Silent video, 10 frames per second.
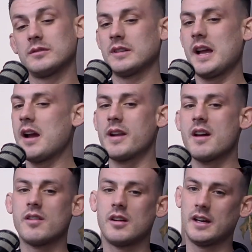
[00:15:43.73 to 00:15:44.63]
But
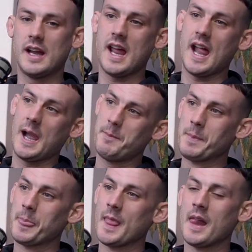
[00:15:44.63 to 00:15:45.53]
however,
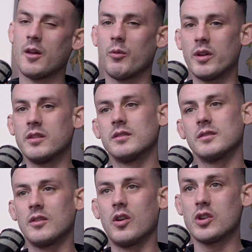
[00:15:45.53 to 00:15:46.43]
when
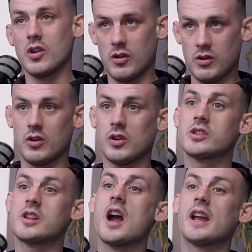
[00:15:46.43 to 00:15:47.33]
I
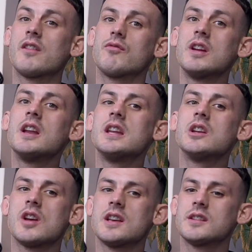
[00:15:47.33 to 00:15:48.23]
start getting really
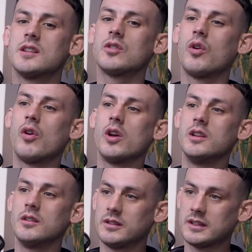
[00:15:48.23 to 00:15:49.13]
interested in Thai,
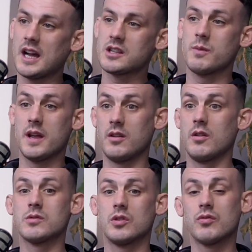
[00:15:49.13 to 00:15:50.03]
that's when I
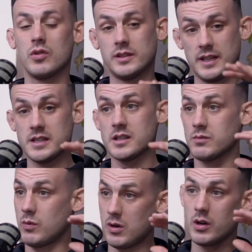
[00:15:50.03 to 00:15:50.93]
was like, right, this is
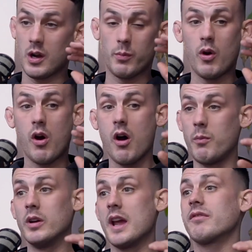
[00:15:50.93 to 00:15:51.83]
where I'm going to put all
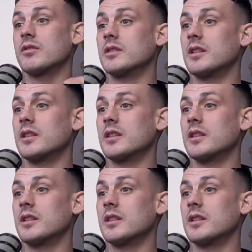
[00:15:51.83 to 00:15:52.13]
my effort.